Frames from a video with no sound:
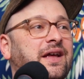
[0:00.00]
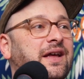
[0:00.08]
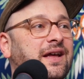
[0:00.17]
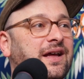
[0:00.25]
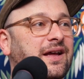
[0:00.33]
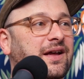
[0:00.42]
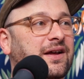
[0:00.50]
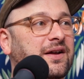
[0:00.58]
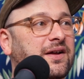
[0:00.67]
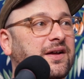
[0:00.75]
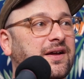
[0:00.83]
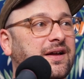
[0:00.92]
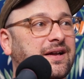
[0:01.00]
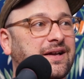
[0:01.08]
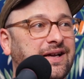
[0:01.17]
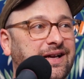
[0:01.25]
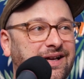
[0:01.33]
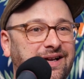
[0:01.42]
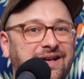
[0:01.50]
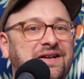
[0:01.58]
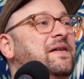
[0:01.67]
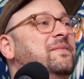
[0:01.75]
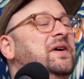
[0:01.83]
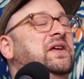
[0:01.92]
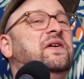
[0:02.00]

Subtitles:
and just trust. Yep.